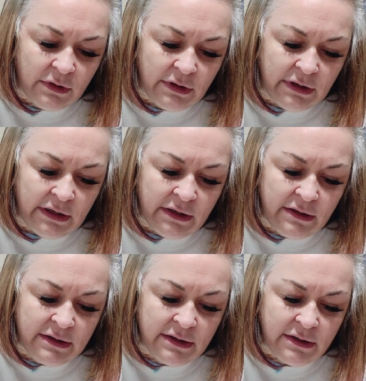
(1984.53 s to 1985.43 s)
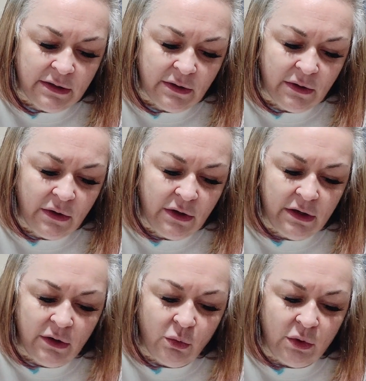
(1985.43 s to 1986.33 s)
it
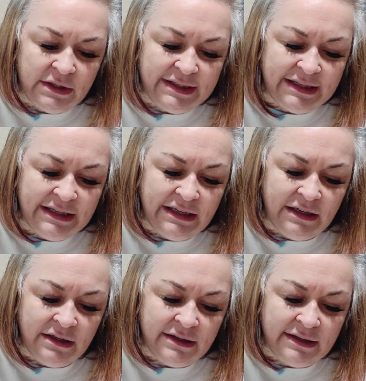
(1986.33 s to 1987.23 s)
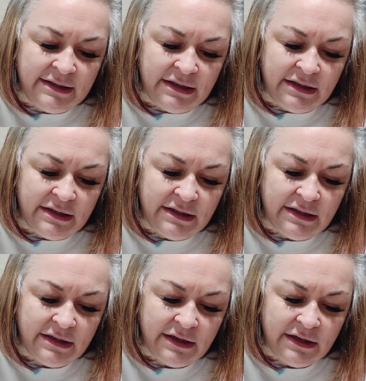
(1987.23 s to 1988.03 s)
was instant.